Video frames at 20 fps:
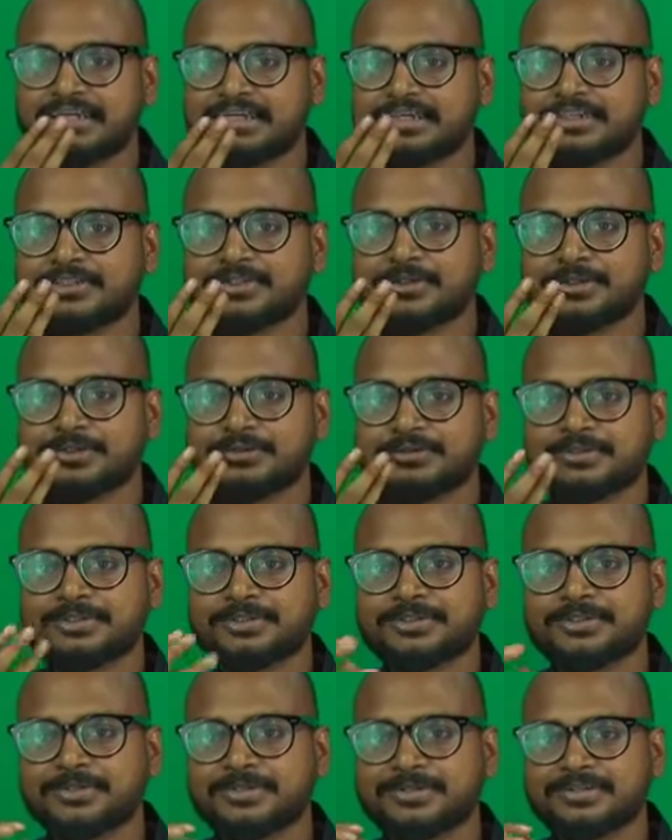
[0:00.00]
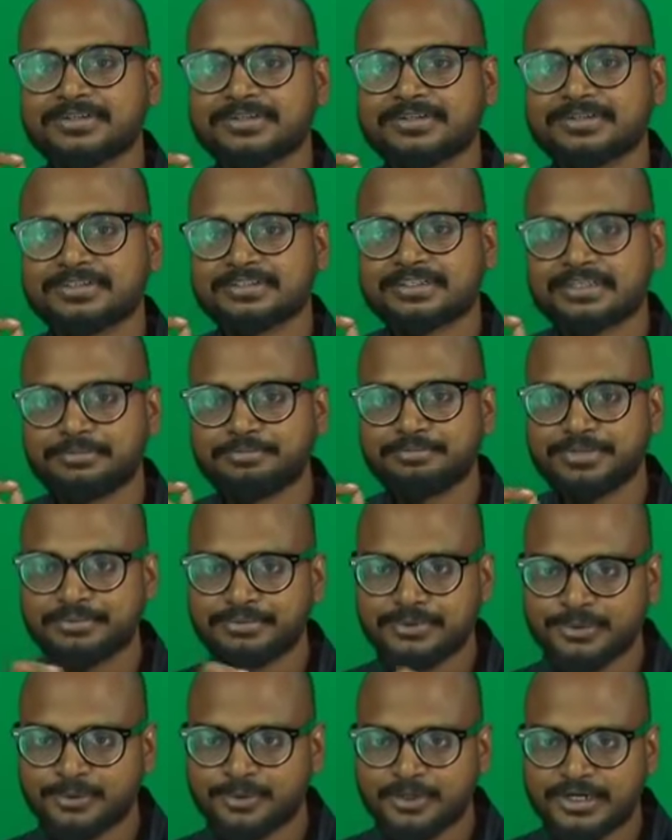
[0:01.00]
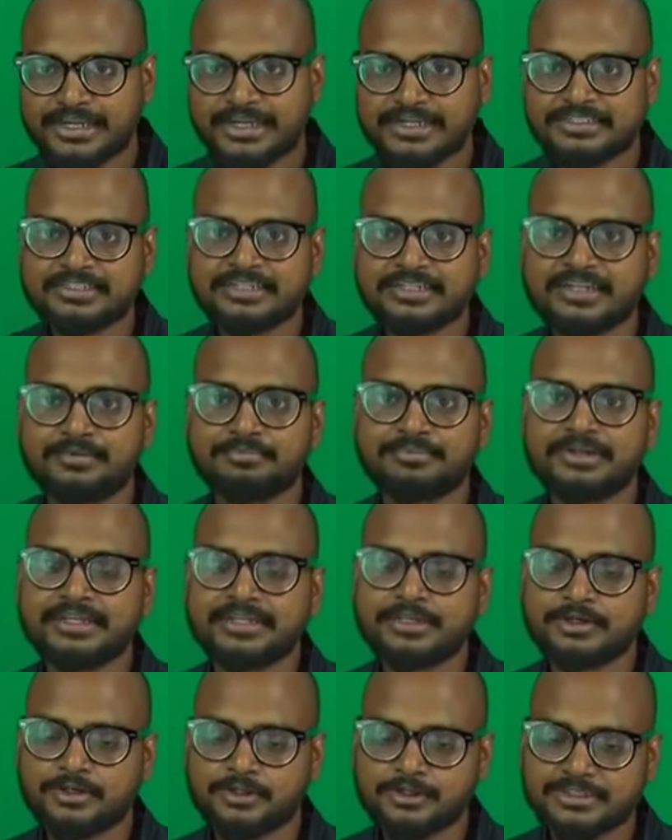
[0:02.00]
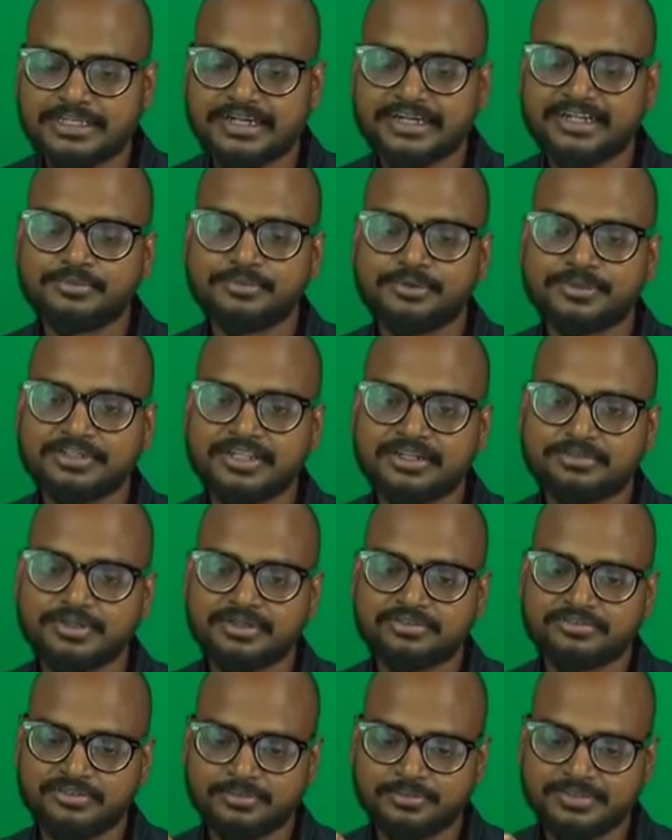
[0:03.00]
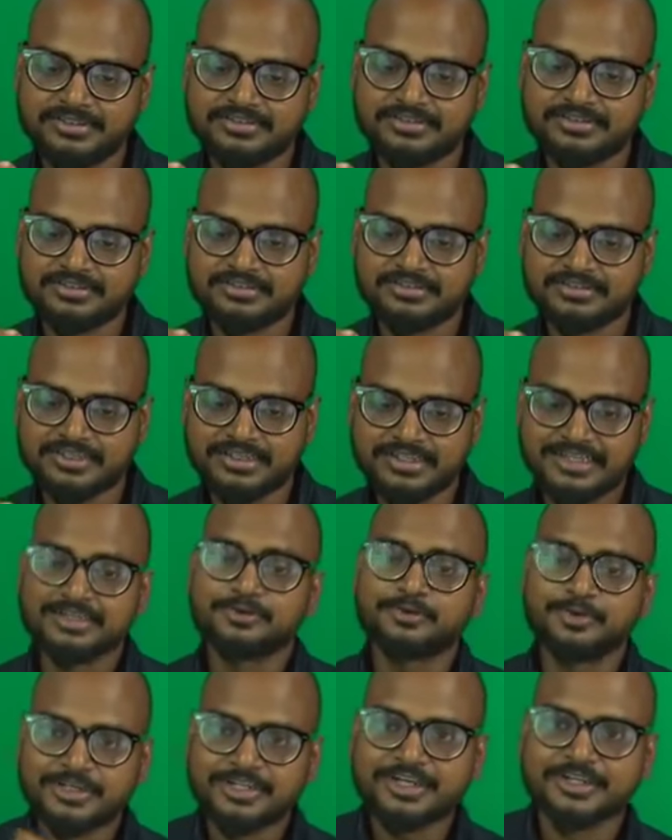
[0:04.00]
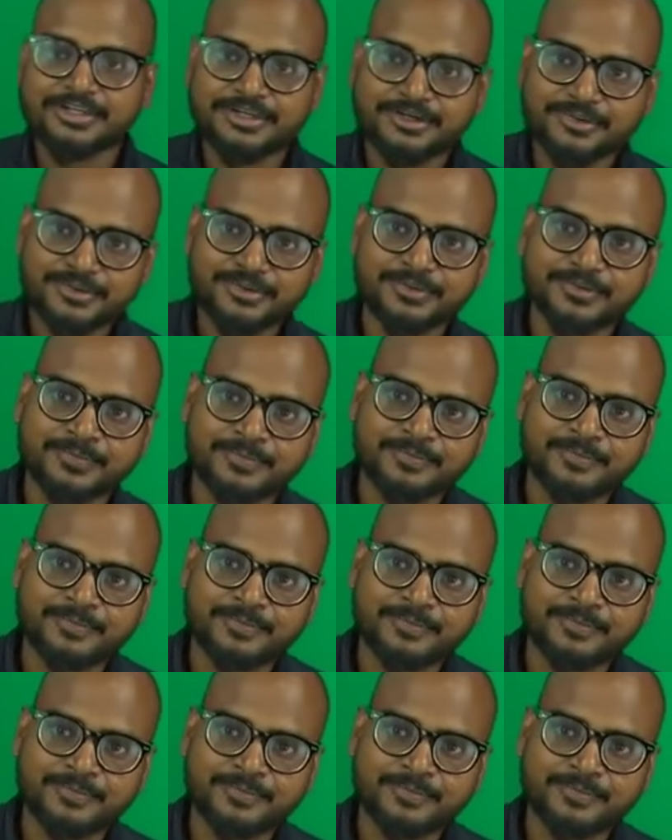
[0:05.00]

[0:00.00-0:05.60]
So, so the people who are actually complaining or who sad about their performance is woodcutter too.